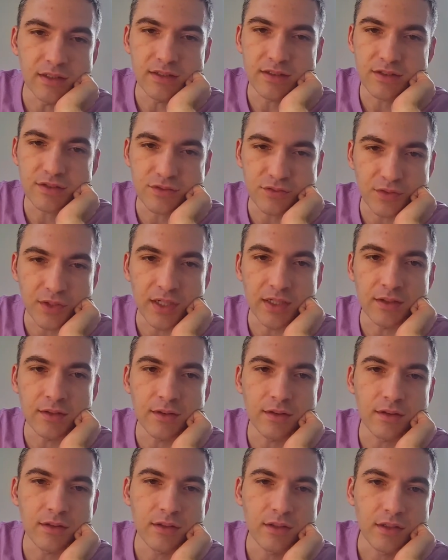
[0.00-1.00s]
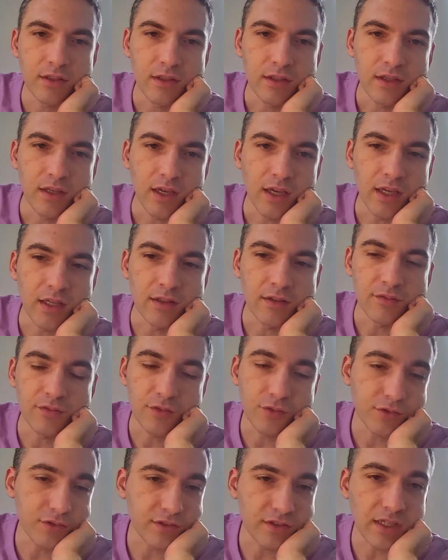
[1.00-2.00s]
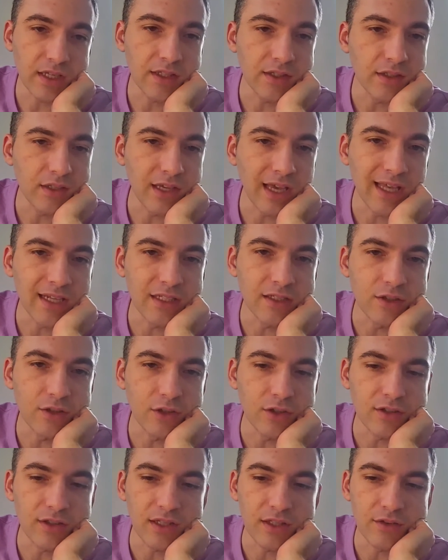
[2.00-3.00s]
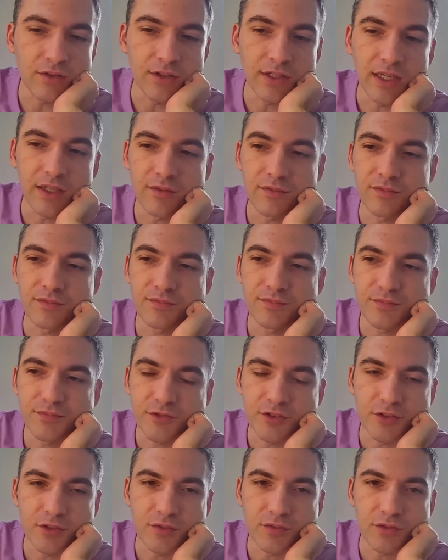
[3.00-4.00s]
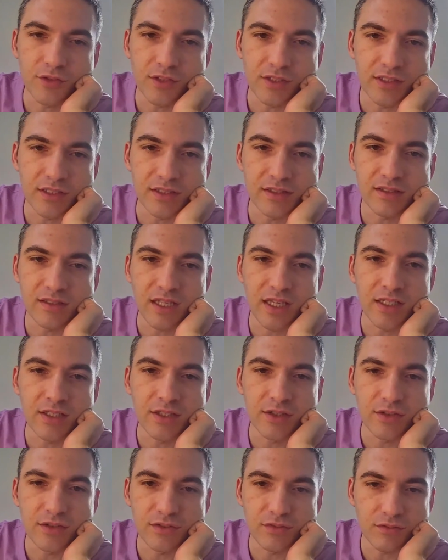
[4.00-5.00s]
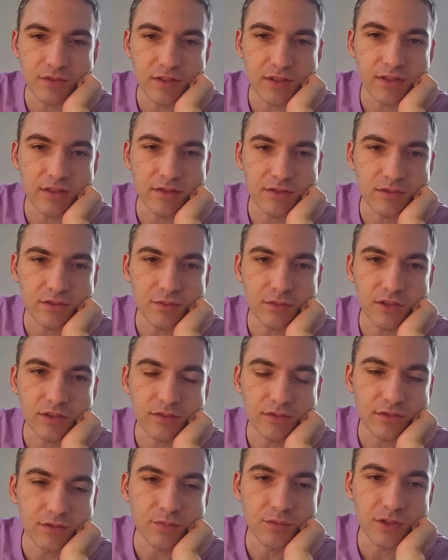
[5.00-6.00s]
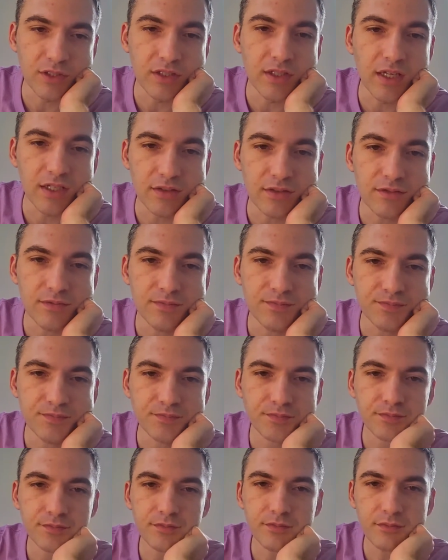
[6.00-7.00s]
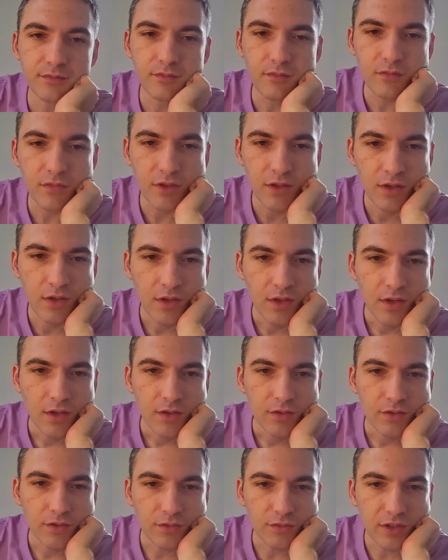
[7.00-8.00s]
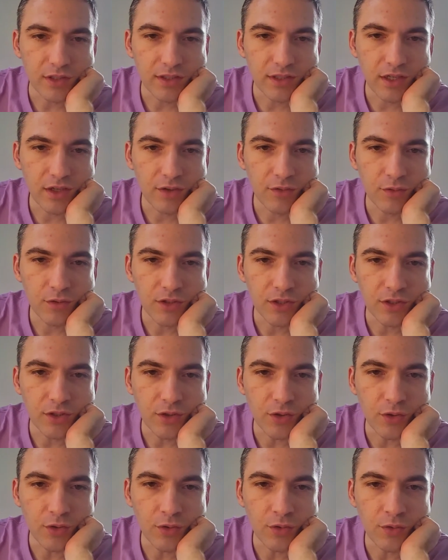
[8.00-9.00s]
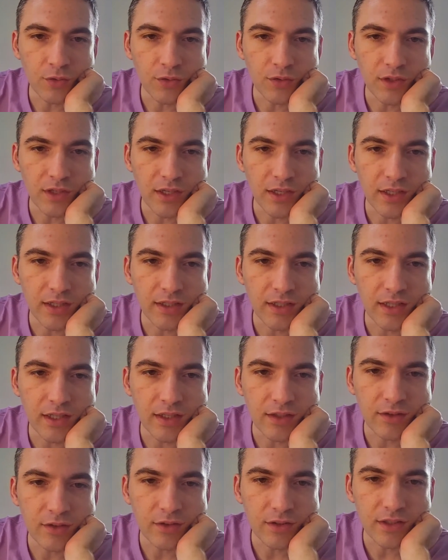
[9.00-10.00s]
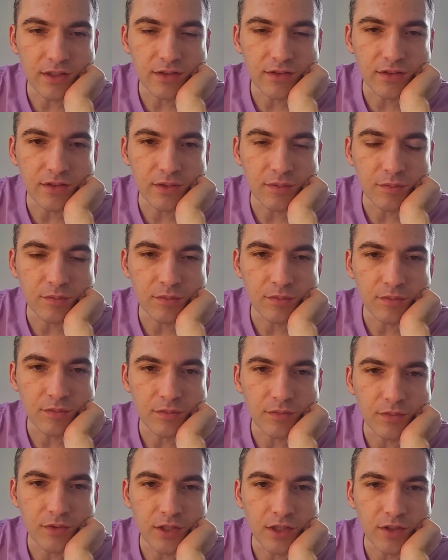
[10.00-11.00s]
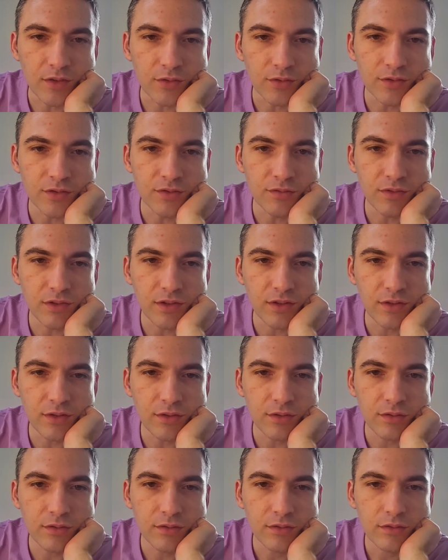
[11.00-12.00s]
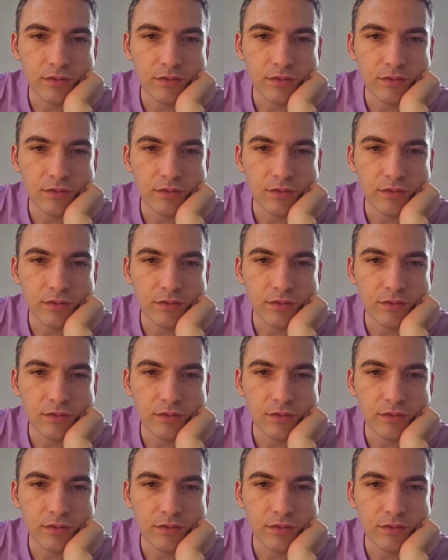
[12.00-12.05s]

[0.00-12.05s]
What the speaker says: its strength, and of course, yeah, the added look that you get, for at least 10 years with the instrument. It's pretty nice. So right now I want to go ahead and look at some ouds with you